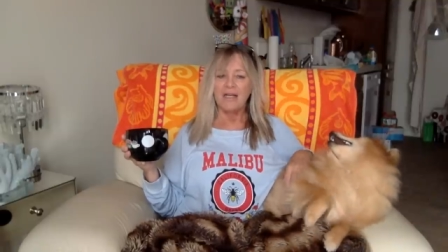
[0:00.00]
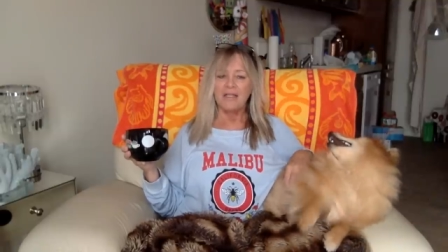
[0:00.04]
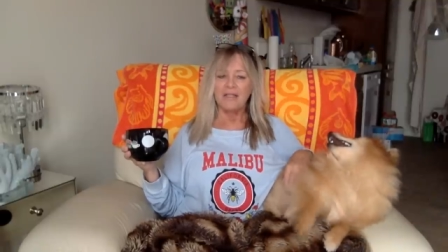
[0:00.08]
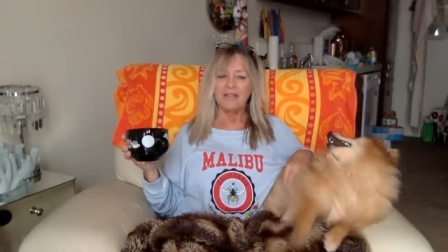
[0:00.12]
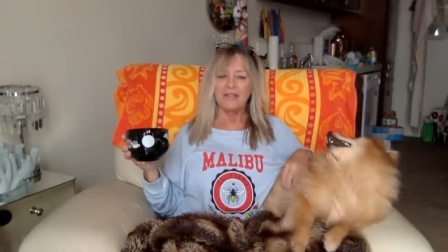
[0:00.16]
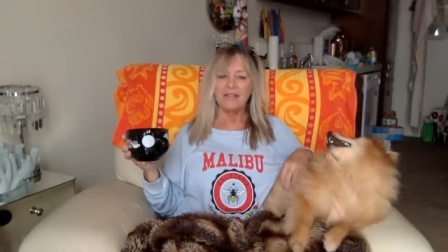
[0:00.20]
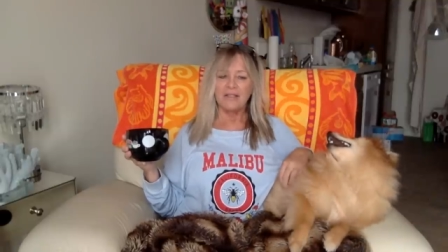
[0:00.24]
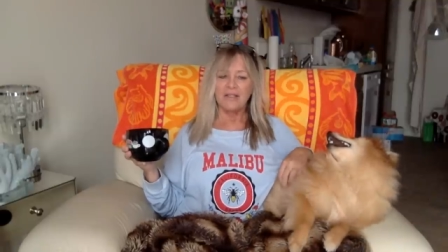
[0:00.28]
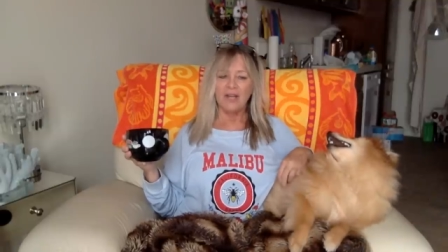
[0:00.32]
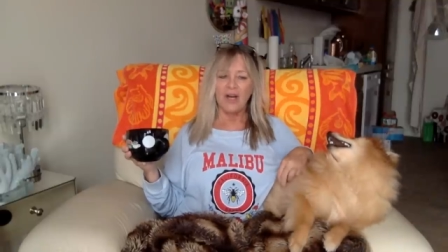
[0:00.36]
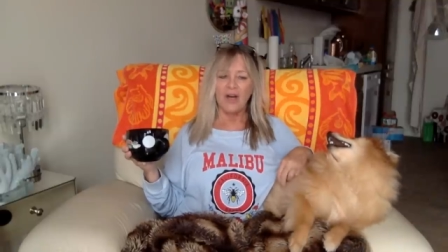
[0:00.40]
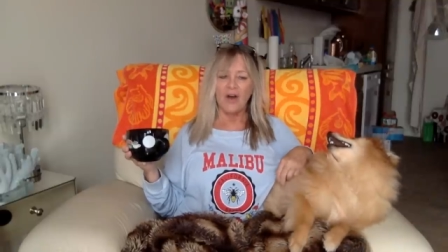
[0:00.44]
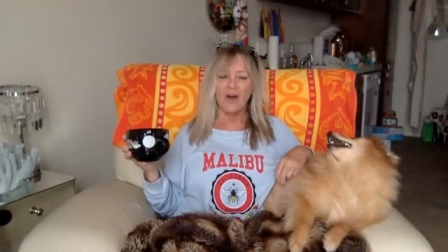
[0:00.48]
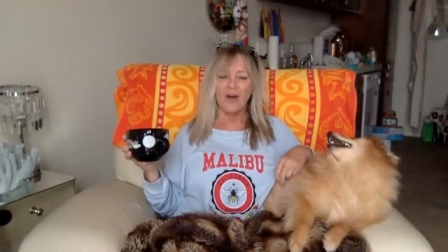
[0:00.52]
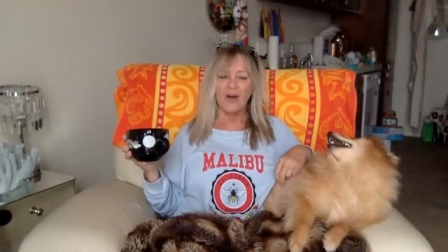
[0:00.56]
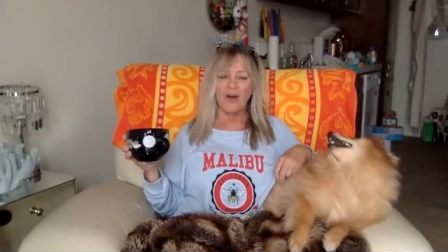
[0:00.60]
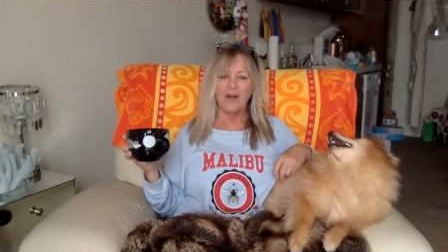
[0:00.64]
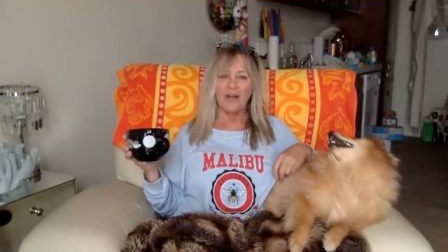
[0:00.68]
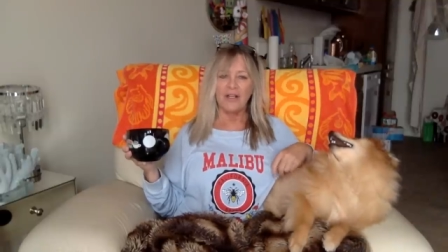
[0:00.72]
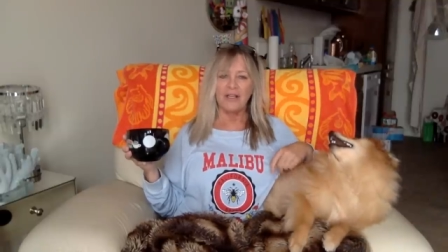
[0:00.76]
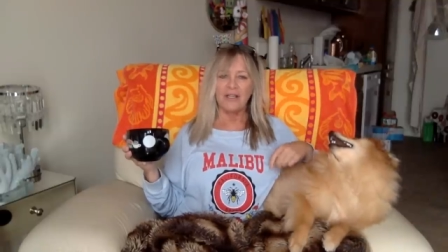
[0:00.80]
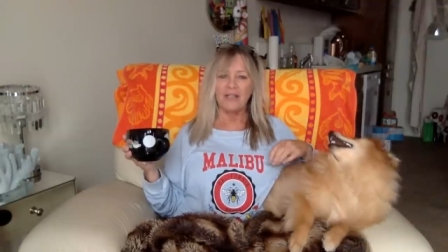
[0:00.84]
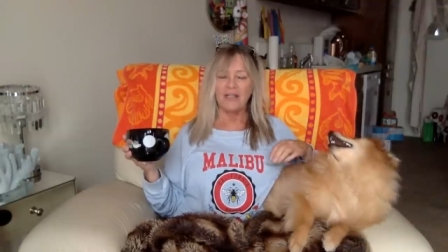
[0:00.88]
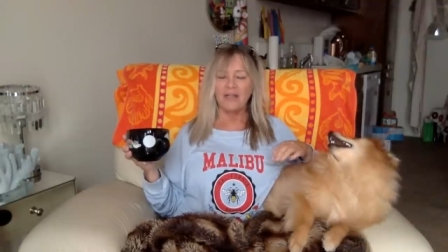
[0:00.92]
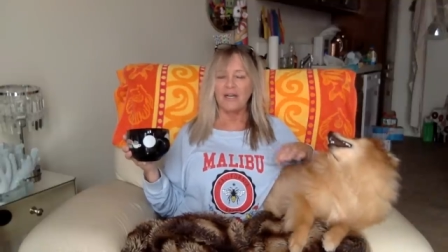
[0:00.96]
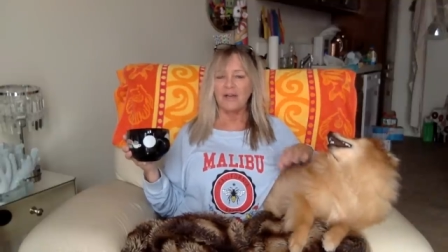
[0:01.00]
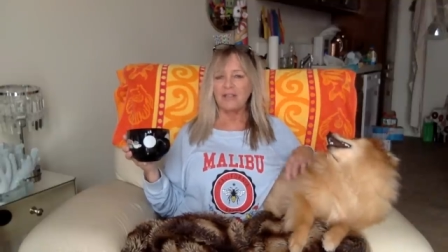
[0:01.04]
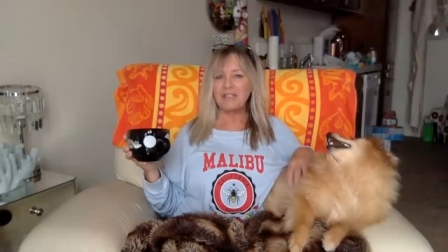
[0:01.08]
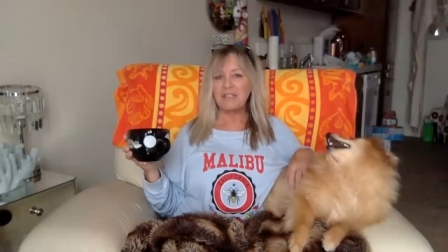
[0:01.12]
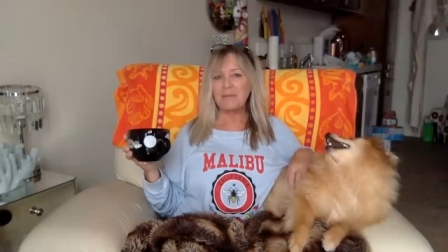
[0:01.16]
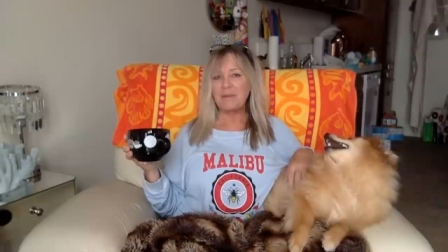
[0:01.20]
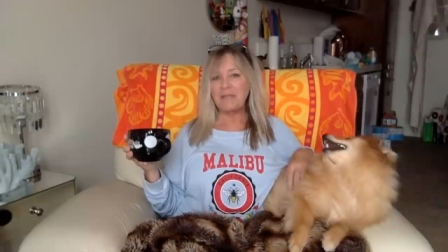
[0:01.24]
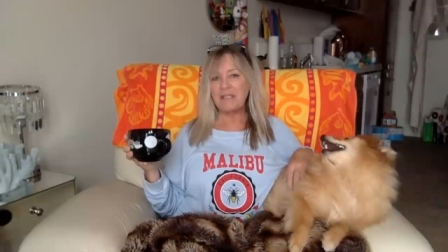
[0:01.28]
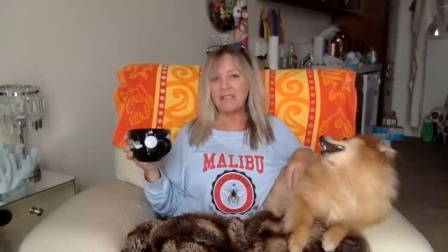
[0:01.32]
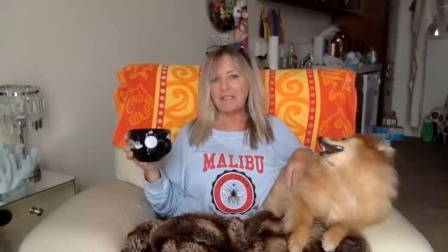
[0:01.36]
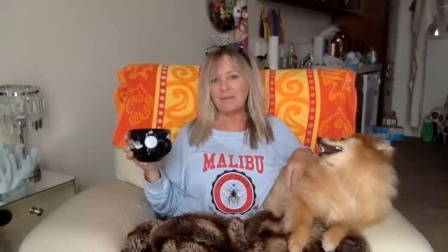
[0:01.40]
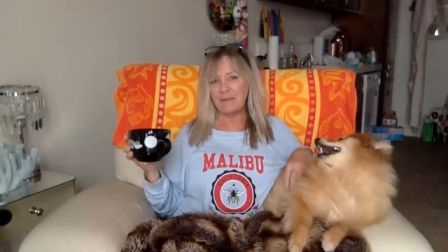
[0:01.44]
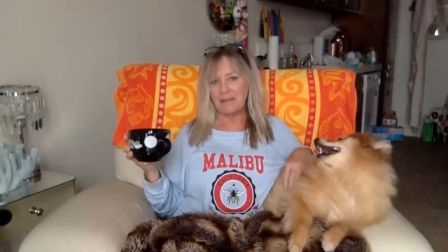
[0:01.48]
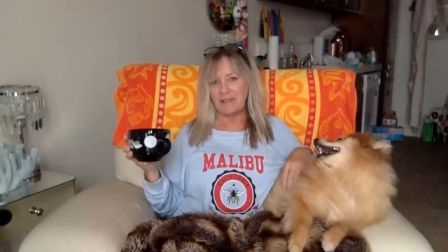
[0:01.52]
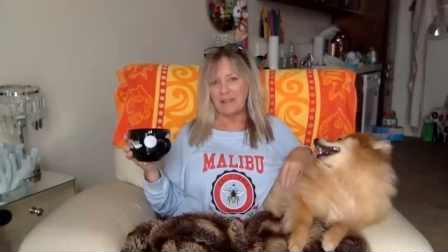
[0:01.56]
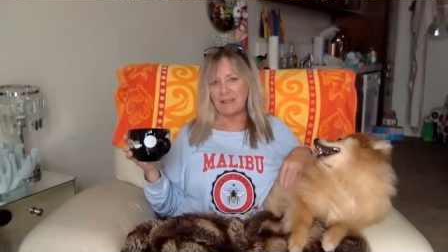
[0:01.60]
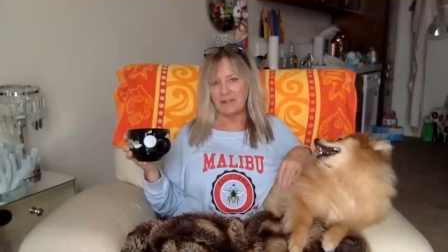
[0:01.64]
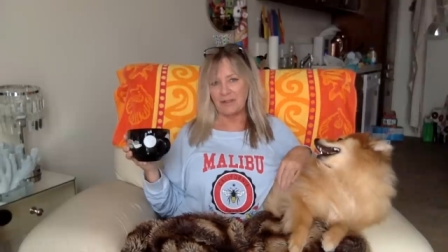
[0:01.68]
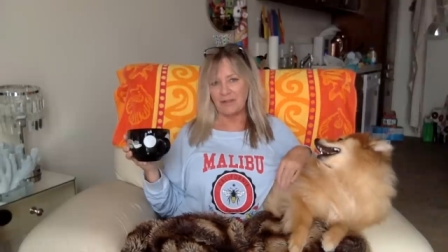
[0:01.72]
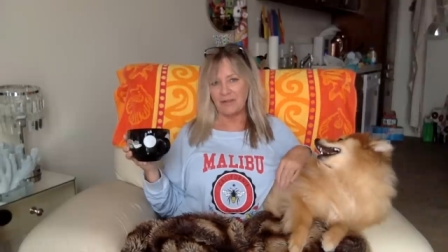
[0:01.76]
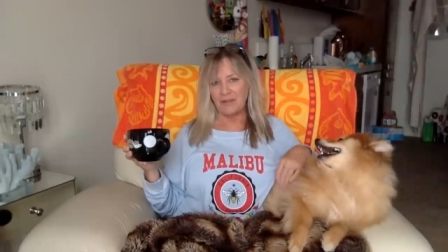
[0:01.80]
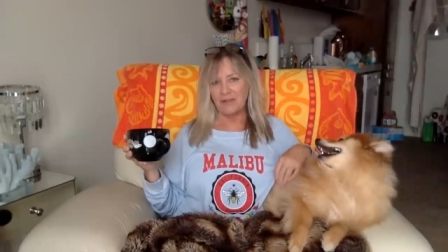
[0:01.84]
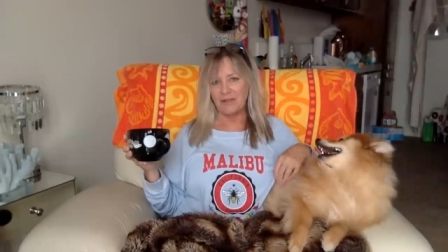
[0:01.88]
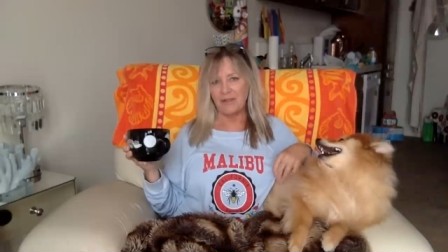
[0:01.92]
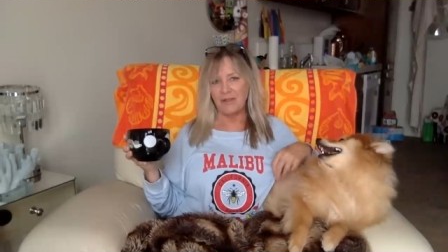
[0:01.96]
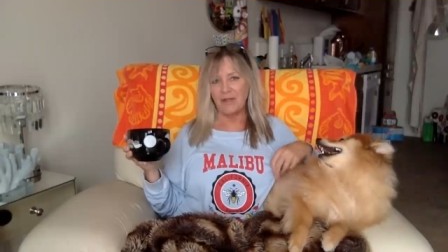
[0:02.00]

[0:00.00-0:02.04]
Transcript: So it, it always piques my interest.